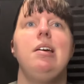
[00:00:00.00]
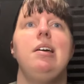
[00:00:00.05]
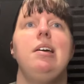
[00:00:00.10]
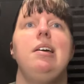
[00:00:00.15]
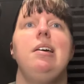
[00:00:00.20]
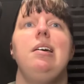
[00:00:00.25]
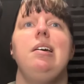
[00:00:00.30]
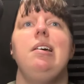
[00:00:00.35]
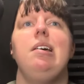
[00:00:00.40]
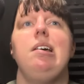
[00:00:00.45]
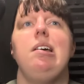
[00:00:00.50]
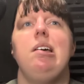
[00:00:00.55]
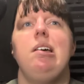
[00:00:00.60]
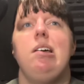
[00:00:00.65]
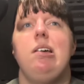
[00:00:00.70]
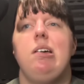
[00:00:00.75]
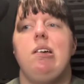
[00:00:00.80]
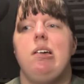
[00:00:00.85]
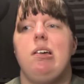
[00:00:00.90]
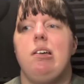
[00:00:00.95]
Baby
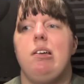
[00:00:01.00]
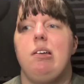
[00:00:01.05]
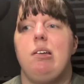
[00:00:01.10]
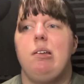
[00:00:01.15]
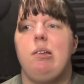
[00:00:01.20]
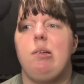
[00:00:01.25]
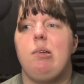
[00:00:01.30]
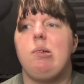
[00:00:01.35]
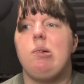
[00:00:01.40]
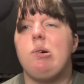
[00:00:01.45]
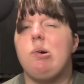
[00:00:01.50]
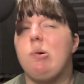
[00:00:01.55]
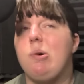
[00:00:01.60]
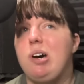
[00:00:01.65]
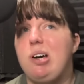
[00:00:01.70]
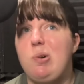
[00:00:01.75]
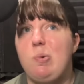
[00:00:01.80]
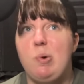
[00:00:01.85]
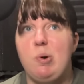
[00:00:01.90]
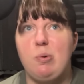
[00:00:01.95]
boy. Oh,
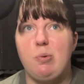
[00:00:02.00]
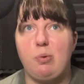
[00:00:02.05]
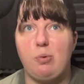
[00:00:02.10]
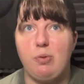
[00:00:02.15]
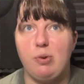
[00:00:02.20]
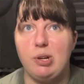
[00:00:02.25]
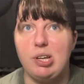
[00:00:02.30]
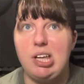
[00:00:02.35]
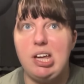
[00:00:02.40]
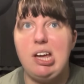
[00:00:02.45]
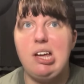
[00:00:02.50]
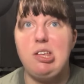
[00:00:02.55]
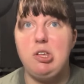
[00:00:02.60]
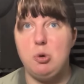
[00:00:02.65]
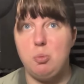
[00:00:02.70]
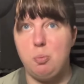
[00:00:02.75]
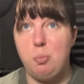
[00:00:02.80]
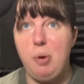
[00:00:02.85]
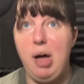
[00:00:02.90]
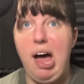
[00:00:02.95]
I won't forget,
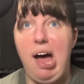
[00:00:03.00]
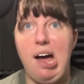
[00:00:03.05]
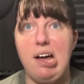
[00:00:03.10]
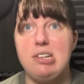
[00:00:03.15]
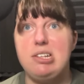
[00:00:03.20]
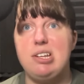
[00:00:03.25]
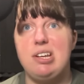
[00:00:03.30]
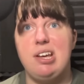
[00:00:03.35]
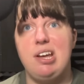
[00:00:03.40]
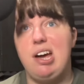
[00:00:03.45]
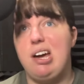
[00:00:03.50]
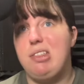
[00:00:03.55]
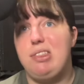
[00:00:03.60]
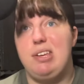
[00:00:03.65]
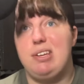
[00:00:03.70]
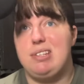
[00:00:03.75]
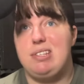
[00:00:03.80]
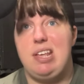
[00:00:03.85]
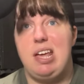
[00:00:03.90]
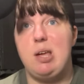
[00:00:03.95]
you bet. I
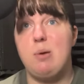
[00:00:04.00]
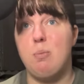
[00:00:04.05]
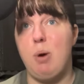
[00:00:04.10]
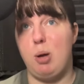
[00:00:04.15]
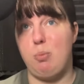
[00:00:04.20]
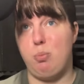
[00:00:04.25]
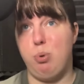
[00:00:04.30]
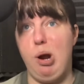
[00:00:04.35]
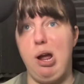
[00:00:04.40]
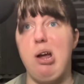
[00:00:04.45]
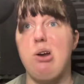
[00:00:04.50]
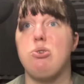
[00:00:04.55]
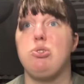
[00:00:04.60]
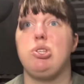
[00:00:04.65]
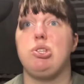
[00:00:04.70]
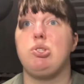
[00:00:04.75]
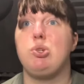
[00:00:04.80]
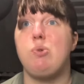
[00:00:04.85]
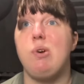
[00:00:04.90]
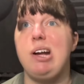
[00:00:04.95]
think saying my prayers
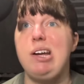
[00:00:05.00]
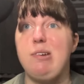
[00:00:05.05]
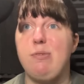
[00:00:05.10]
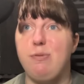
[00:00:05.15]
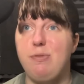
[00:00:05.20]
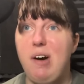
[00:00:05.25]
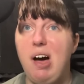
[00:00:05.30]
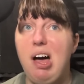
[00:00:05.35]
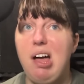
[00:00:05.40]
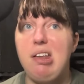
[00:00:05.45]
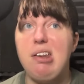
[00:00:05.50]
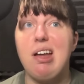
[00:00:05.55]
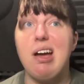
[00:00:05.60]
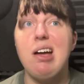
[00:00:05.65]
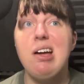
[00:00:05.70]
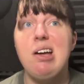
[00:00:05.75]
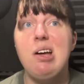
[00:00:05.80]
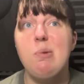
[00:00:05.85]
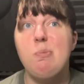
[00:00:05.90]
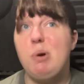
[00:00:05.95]
is great fun,
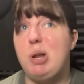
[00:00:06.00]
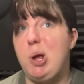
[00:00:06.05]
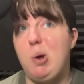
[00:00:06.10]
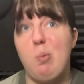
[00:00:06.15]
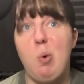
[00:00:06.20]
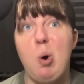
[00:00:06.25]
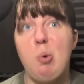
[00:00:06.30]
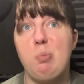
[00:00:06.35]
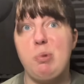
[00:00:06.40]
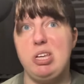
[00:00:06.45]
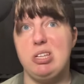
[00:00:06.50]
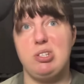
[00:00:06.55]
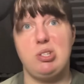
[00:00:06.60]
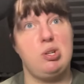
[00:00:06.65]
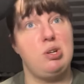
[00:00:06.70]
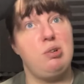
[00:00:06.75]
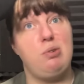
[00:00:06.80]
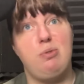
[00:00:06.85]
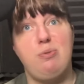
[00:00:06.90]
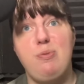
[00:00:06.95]
but it won't be as
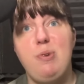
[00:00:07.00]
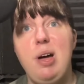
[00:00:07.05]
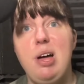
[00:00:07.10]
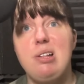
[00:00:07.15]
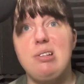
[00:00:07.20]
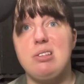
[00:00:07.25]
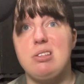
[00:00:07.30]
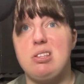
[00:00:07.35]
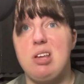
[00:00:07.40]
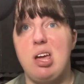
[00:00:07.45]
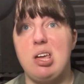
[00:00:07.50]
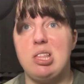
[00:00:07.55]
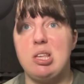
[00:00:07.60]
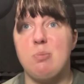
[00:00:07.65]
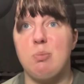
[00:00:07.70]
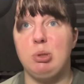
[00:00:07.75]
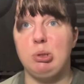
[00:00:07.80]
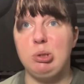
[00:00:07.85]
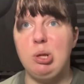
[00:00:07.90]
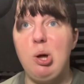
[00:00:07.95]
good fun saying
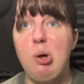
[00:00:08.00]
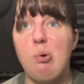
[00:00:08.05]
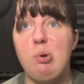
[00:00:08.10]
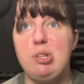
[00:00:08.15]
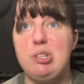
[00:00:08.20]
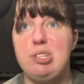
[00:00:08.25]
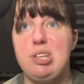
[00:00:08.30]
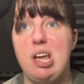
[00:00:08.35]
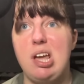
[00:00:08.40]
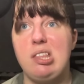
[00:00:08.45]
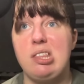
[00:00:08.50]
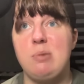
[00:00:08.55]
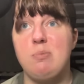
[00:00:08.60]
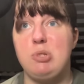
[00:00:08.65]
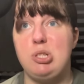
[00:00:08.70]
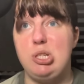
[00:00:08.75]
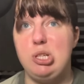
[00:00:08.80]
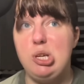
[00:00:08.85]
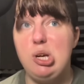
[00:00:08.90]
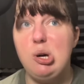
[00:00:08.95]
them alone as saying them
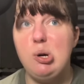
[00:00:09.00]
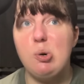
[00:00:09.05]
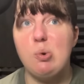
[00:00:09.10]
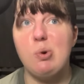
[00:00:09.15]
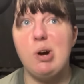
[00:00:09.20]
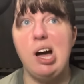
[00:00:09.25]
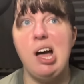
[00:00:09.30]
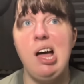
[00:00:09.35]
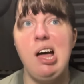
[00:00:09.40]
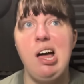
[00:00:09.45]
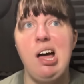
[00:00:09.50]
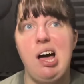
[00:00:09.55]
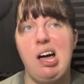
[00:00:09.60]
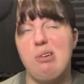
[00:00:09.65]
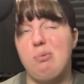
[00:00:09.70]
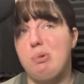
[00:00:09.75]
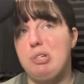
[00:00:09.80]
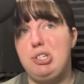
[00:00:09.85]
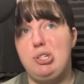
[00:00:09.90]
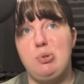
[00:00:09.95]
to you. I
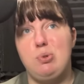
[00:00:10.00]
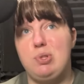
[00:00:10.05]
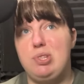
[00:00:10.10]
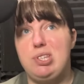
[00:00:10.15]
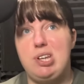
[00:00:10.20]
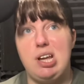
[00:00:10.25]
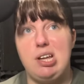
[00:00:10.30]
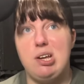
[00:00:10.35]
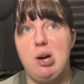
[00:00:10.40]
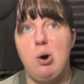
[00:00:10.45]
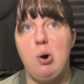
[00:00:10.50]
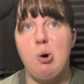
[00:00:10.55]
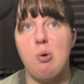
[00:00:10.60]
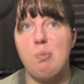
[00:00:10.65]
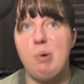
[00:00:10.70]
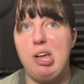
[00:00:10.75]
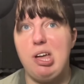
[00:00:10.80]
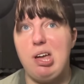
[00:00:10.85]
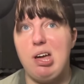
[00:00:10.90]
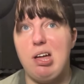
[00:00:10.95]
wish you'd stay
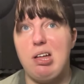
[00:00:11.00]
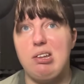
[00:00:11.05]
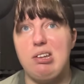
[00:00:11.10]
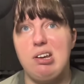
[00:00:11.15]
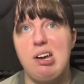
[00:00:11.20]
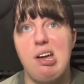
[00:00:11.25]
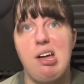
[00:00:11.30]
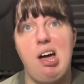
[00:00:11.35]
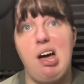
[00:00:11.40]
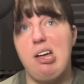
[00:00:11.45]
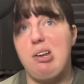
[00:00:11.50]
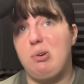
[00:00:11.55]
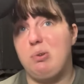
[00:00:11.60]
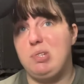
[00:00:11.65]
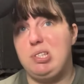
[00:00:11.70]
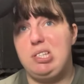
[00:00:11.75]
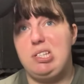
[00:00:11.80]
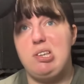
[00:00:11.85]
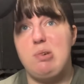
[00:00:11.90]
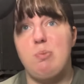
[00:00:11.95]
home, Anne. I
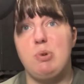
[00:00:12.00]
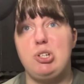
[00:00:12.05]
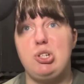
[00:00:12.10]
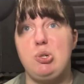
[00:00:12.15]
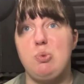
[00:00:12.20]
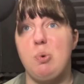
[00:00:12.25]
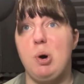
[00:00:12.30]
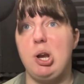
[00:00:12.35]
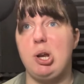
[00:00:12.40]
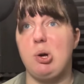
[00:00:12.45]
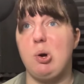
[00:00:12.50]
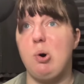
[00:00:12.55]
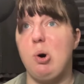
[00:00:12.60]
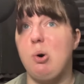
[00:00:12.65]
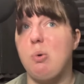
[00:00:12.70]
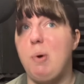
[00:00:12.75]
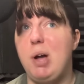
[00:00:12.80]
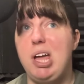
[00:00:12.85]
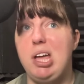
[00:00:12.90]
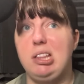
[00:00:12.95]
don't see what you want to go
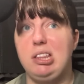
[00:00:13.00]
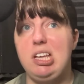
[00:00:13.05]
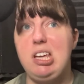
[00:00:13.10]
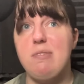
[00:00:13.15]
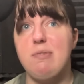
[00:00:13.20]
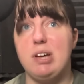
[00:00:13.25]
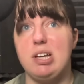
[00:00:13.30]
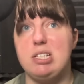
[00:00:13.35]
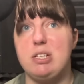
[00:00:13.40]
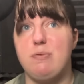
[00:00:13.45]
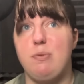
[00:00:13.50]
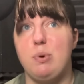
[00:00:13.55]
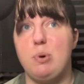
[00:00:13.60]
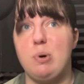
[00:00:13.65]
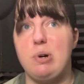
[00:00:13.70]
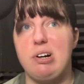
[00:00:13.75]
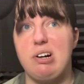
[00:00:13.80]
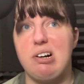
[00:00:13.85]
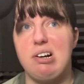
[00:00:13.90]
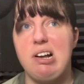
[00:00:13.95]
away and leave us
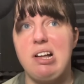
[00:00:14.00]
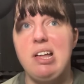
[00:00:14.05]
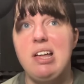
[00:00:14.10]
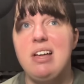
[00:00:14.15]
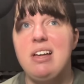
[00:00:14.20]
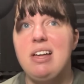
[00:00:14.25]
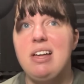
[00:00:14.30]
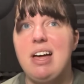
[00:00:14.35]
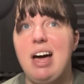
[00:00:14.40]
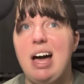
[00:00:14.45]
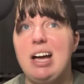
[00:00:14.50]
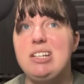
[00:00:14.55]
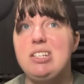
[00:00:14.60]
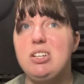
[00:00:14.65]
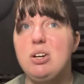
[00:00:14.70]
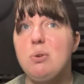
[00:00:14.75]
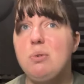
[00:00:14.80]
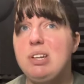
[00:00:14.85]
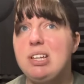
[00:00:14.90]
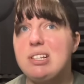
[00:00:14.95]
for. I
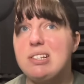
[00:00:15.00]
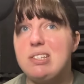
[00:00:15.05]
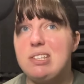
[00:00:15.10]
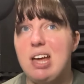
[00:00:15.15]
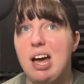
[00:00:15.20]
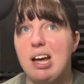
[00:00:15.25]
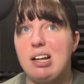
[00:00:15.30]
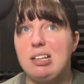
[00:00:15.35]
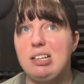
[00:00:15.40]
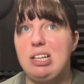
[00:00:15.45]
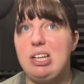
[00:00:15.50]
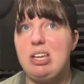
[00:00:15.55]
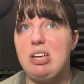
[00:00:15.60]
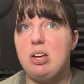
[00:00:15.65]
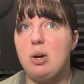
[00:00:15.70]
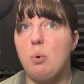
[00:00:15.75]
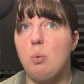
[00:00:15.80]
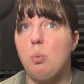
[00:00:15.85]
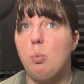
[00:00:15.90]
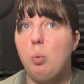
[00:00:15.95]
don't
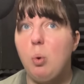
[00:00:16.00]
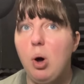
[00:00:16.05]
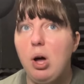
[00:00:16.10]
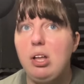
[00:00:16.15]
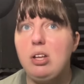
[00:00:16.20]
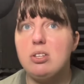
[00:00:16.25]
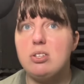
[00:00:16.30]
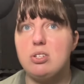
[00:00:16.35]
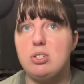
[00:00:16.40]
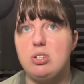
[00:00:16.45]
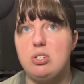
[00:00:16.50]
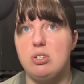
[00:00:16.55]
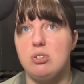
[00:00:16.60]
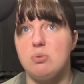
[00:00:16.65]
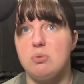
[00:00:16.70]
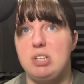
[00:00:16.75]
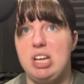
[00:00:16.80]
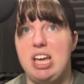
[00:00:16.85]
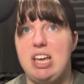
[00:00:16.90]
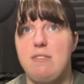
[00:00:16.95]
exactly want
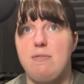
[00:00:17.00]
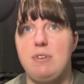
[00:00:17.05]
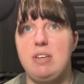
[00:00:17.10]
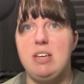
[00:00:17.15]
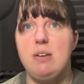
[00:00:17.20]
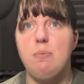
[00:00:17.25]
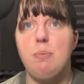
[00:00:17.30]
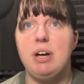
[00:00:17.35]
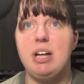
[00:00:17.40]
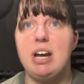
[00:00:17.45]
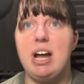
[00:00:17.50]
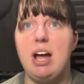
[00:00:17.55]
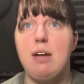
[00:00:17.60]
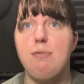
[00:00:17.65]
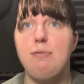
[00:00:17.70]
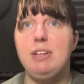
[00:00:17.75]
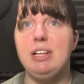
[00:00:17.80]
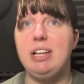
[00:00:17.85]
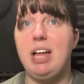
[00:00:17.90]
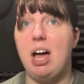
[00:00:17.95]
to, Davy, but I
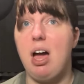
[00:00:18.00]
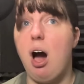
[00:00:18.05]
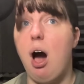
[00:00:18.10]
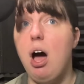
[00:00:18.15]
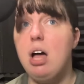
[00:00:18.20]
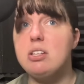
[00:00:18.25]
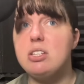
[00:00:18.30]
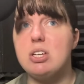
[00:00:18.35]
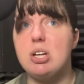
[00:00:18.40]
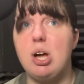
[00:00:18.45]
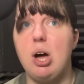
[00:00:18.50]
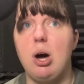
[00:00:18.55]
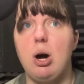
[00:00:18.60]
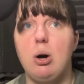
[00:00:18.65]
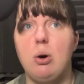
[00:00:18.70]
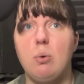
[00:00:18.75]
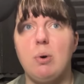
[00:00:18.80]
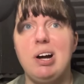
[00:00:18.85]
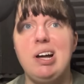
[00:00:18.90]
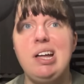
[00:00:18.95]
feel I ought to
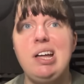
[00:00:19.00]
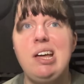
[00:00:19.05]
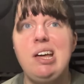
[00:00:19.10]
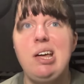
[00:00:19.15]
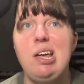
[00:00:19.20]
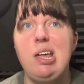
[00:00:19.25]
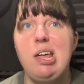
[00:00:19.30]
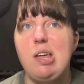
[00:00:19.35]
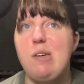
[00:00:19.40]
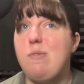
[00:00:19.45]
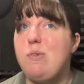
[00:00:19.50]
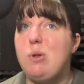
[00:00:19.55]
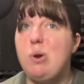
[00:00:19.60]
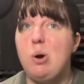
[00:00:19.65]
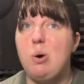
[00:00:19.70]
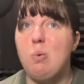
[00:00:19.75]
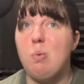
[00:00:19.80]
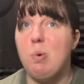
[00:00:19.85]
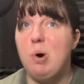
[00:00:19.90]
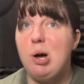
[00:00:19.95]
go. If you
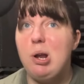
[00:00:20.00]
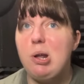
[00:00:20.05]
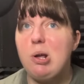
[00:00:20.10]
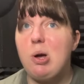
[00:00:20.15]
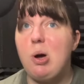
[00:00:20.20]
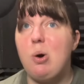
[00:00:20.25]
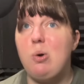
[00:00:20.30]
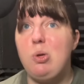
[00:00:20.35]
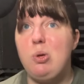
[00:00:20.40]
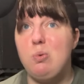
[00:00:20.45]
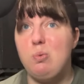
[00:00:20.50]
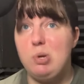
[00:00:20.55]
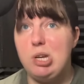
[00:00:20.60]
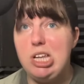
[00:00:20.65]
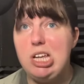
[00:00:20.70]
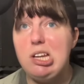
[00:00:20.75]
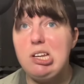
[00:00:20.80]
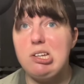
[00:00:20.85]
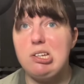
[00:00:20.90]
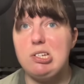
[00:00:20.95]
don't want to go, you
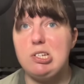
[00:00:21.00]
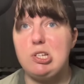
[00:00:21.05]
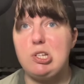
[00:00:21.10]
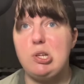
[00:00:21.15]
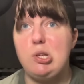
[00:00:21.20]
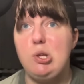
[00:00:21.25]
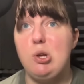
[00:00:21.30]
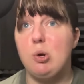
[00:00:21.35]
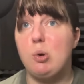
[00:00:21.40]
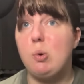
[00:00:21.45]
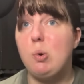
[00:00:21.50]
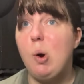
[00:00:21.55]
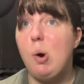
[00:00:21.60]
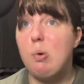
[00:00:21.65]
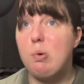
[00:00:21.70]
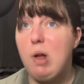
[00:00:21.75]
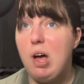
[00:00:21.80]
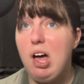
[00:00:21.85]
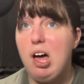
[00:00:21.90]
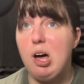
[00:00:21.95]
needn't. You're
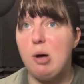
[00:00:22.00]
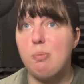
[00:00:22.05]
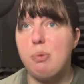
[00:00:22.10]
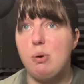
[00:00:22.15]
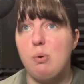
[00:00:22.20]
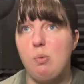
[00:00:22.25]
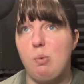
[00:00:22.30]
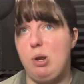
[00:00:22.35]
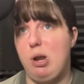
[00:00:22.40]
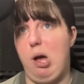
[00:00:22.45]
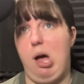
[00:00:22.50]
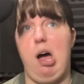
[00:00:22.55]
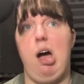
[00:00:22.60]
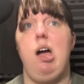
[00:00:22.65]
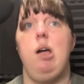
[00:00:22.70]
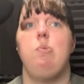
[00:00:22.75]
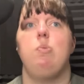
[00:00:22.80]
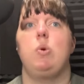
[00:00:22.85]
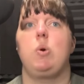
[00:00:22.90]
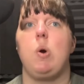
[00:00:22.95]
grown up. When
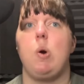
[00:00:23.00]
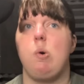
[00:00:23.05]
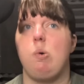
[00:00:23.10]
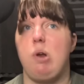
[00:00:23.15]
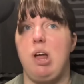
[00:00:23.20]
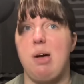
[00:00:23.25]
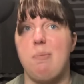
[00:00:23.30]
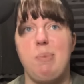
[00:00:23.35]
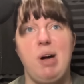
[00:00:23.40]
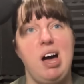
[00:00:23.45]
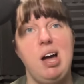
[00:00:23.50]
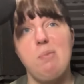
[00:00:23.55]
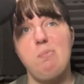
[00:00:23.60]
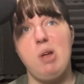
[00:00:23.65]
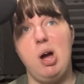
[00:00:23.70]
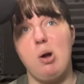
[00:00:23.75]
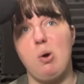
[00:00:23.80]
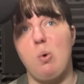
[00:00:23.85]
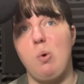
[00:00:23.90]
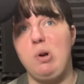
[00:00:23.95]
I'm grown up, I'm
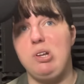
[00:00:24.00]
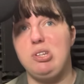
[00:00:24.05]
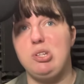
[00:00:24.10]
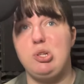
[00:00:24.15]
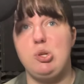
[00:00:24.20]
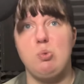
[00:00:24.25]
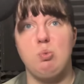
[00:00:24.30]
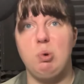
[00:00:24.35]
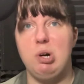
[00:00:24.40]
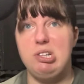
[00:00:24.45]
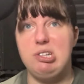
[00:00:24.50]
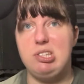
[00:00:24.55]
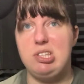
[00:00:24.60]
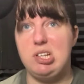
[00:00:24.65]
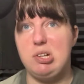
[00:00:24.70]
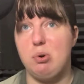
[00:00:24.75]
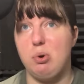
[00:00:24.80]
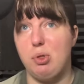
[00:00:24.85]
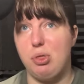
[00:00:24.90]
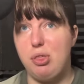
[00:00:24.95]
not going to do one
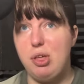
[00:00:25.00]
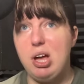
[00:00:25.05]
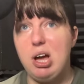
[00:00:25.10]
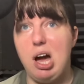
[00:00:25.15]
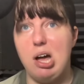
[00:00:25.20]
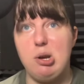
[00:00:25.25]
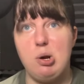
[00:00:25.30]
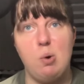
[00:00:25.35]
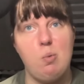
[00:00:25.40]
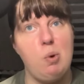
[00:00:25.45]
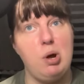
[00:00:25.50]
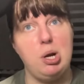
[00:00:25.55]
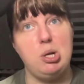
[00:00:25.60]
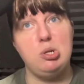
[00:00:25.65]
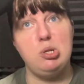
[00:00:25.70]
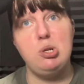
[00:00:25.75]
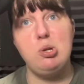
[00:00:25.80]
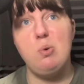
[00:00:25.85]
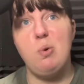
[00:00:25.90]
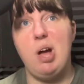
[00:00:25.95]
single thing I don't want to
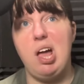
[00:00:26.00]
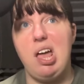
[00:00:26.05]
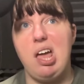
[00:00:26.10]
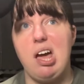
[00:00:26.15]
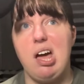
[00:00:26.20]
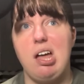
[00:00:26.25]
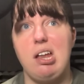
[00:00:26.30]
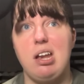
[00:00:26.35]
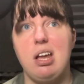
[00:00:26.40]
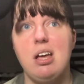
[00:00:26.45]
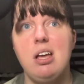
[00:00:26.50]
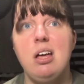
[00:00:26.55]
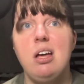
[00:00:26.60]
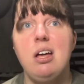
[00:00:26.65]
do, Anne.